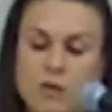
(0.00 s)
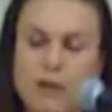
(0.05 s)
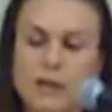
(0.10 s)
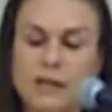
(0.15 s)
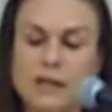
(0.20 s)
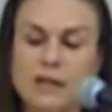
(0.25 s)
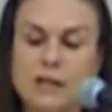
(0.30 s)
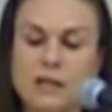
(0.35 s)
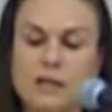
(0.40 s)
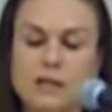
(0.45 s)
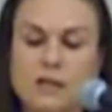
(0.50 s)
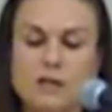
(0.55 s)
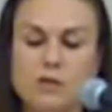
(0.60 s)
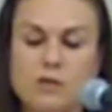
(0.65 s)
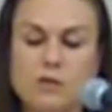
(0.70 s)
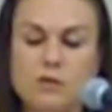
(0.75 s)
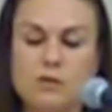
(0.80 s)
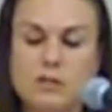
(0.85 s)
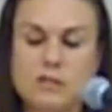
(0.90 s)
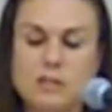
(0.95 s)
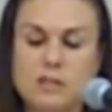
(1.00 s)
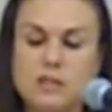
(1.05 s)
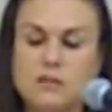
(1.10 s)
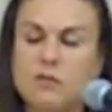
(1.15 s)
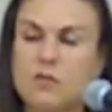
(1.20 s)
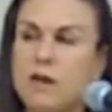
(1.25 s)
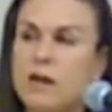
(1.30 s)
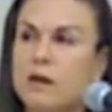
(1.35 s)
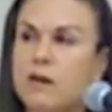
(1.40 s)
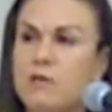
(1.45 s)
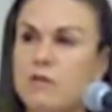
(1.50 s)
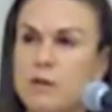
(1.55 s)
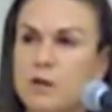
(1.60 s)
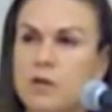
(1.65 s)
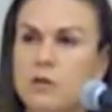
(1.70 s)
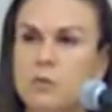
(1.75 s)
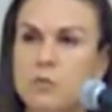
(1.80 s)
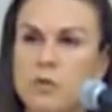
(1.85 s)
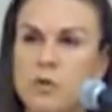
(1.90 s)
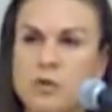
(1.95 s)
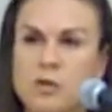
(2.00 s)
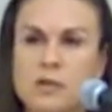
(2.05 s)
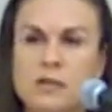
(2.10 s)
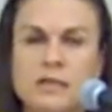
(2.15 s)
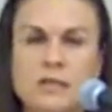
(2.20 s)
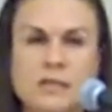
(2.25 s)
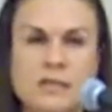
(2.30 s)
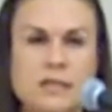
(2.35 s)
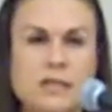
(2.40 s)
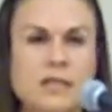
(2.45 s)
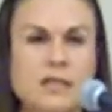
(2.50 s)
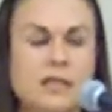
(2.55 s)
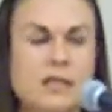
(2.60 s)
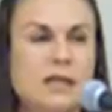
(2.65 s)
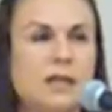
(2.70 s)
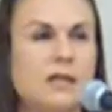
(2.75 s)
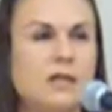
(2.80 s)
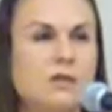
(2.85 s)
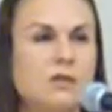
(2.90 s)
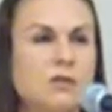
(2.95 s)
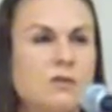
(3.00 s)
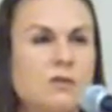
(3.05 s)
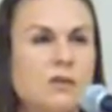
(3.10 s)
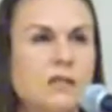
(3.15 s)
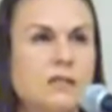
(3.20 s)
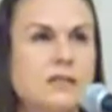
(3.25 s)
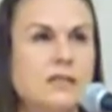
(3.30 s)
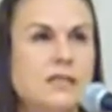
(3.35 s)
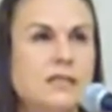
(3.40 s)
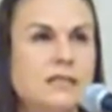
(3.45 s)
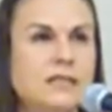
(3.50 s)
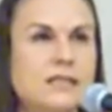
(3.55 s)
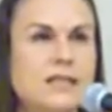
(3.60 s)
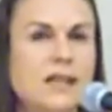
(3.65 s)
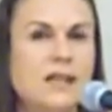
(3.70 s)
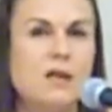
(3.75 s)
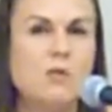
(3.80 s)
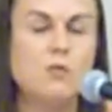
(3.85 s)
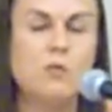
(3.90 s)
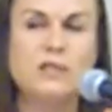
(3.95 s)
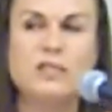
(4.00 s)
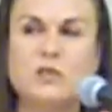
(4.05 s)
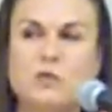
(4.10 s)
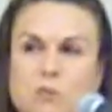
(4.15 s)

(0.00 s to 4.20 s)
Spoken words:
I think, you know, this is very, very important to see that, you know, it's not what's